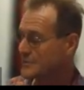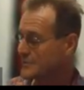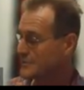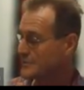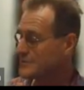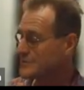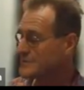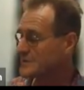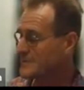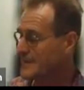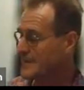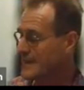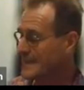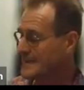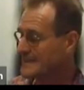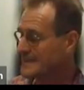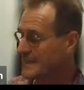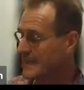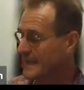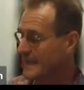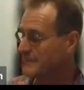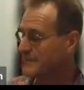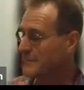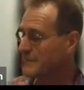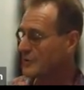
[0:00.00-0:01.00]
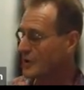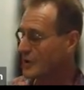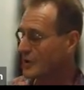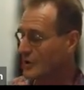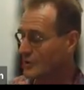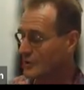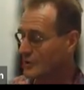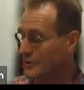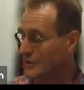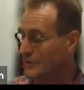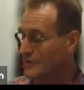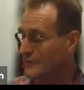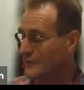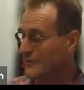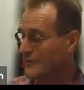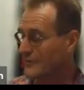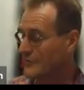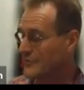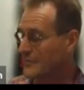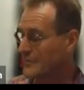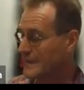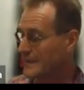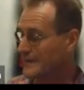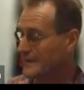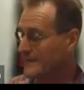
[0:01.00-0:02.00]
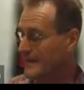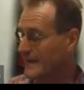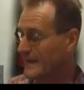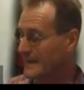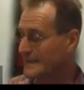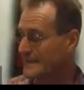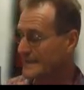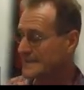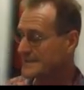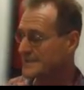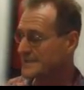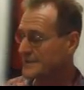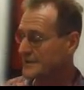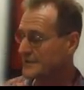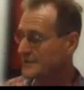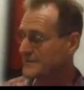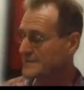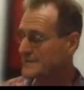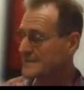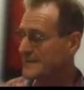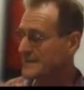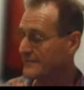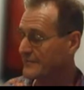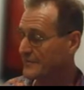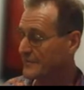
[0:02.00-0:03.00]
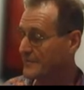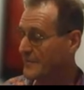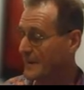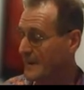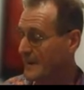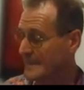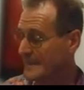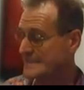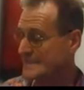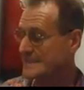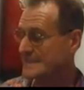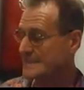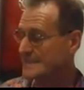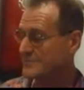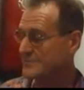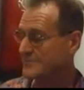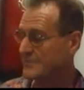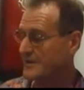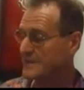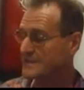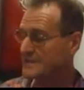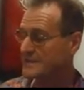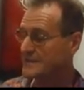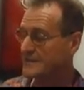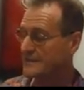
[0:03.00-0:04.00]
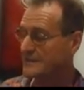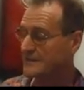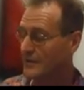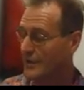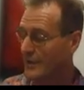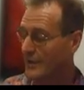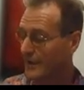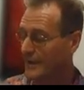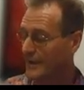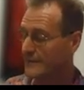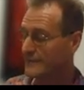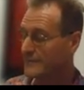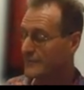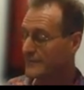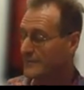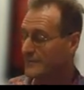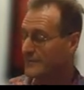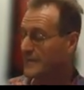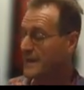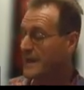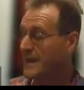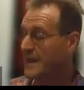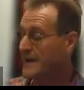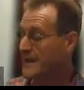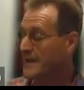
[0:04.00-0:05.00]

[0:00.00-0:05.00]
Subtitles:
to Tibet and Mongolia through many valleys and over seven passes, ranging in height from